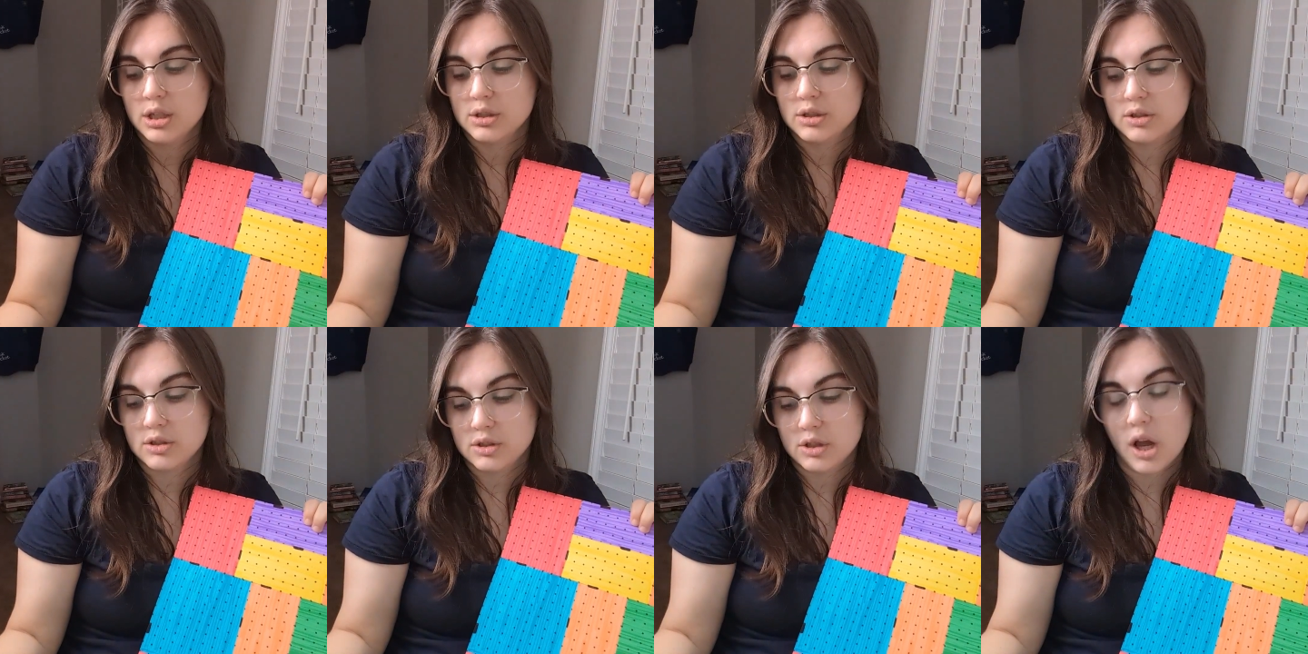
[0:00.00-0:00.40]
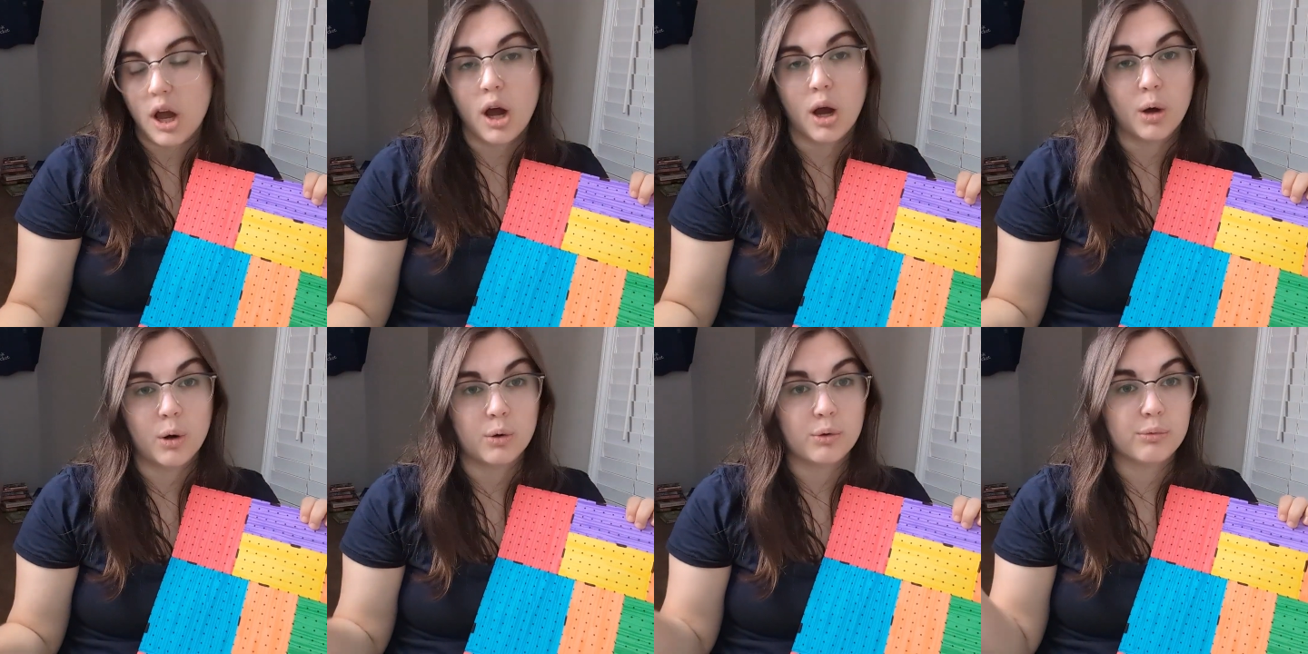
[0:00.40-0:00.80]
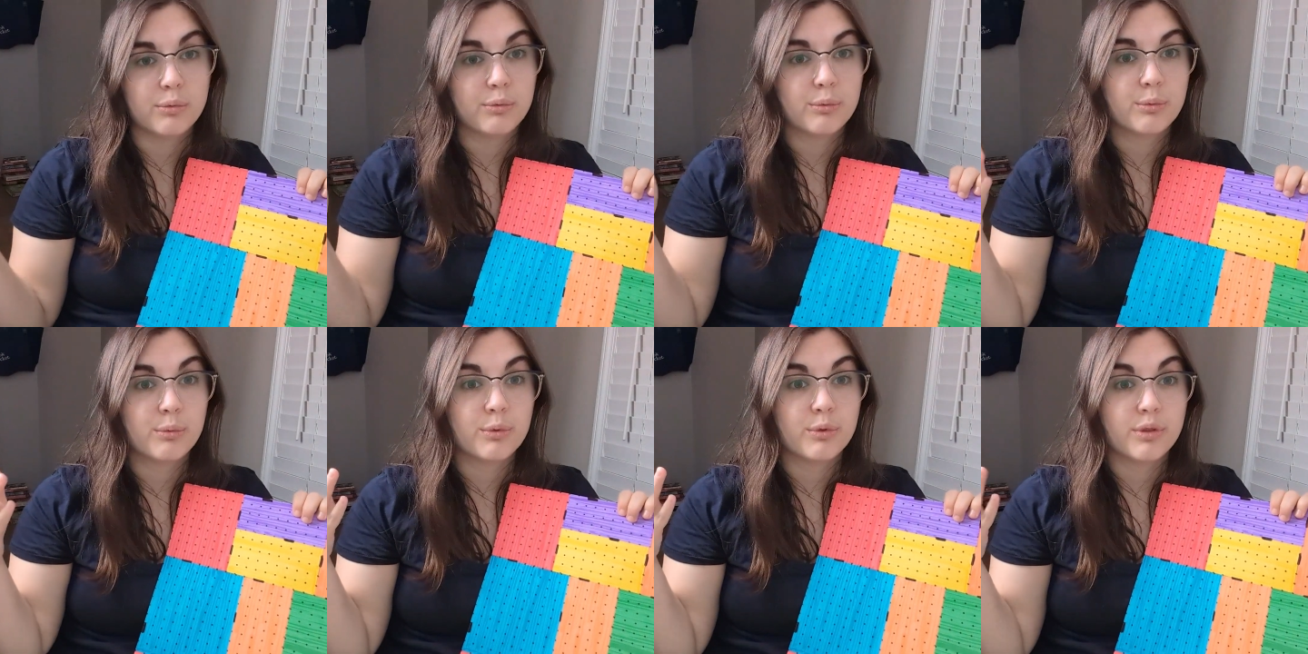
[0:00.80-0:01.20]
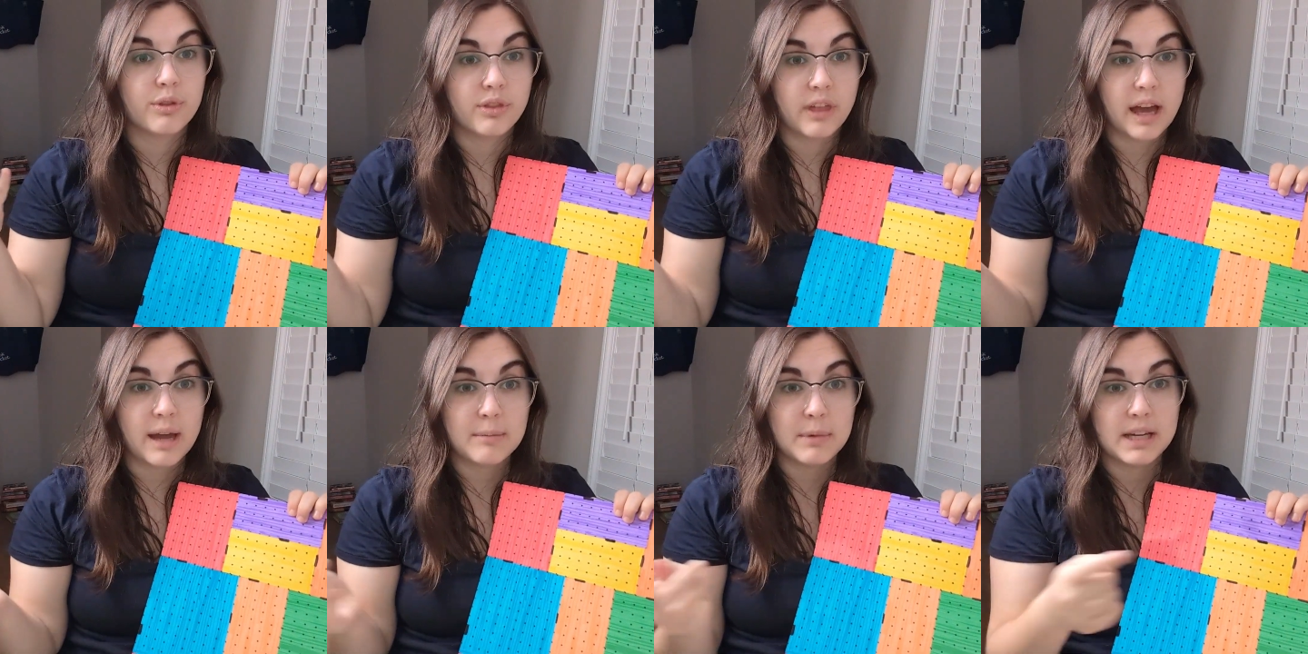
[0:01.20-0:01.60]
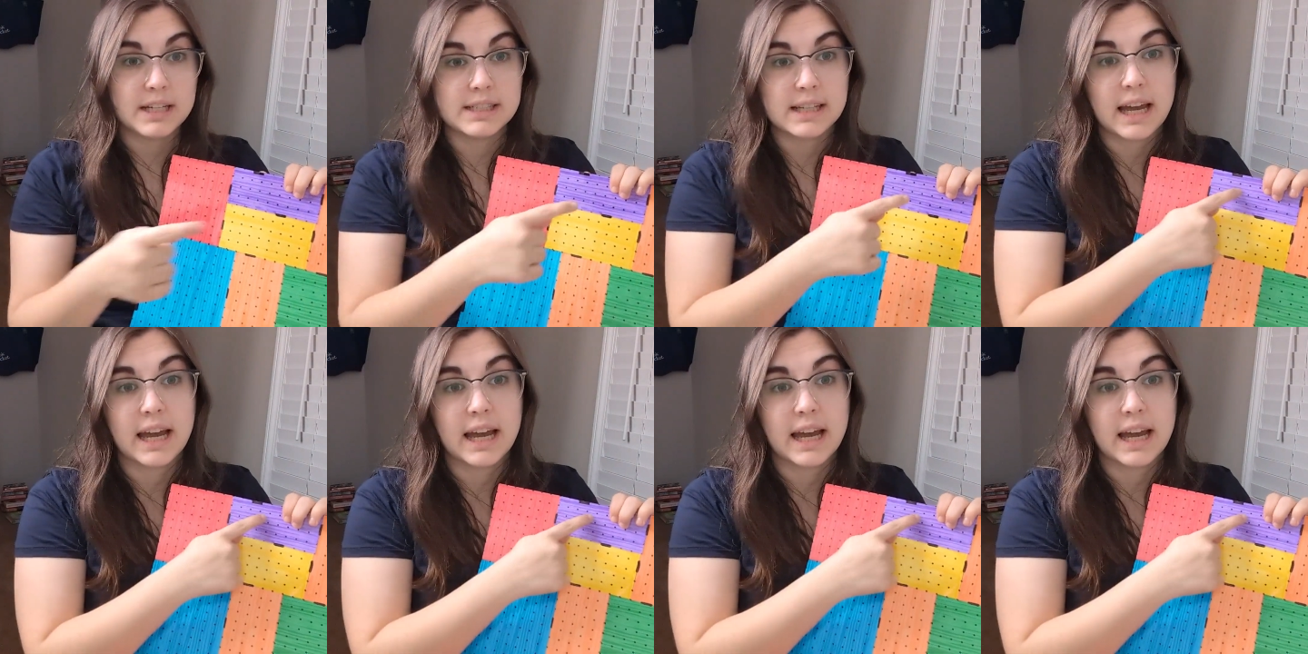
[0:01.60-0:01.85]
So that means